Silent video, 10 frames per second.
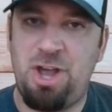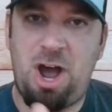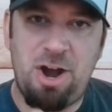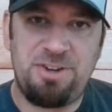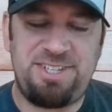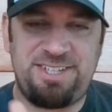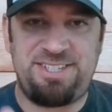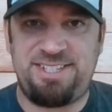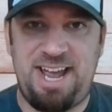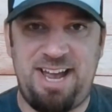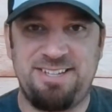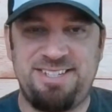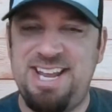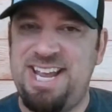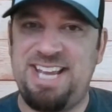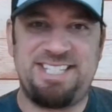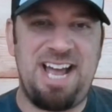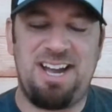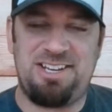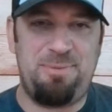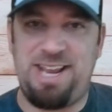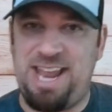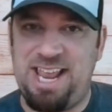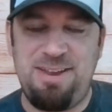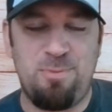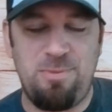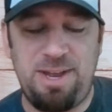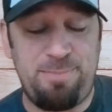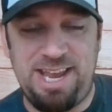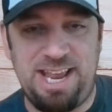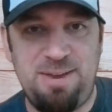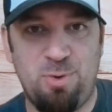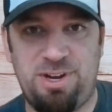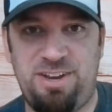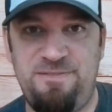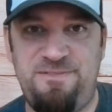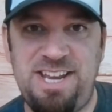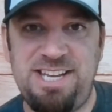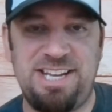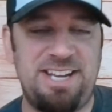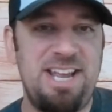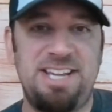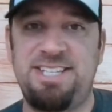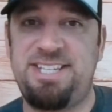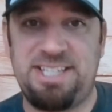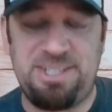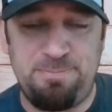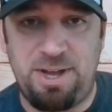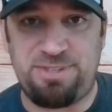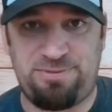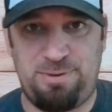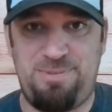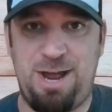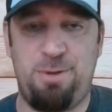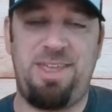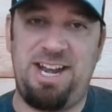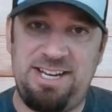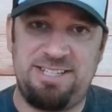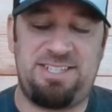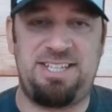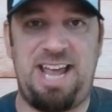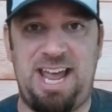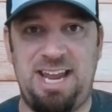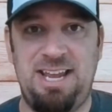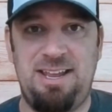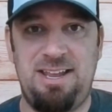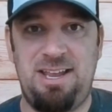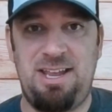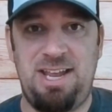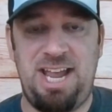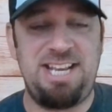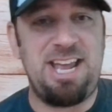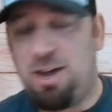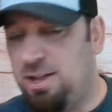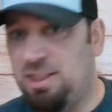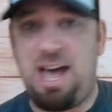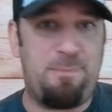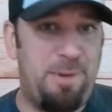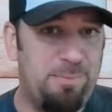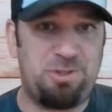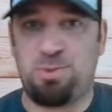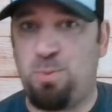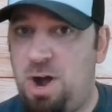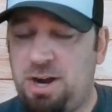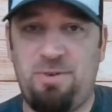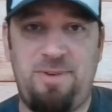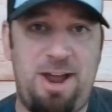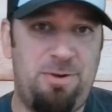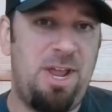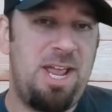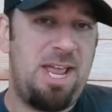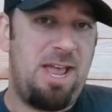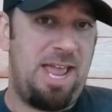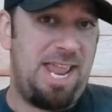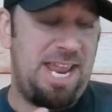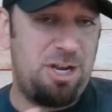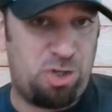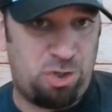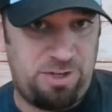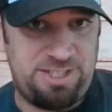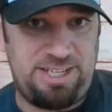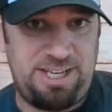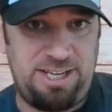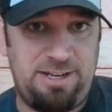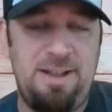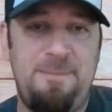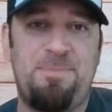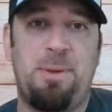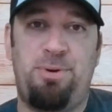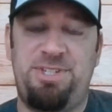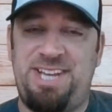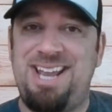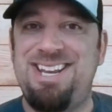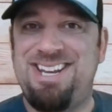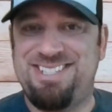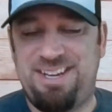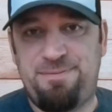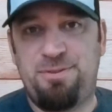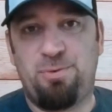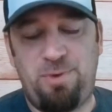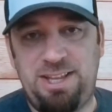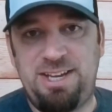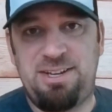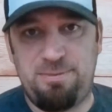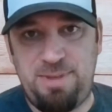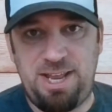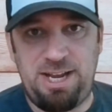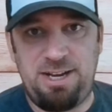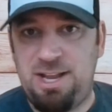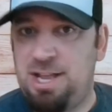Our success is not going to be any, be any more convenient six months from now than it is today. And yet, a lot of people just walk around interested, pretending as if they're really committed.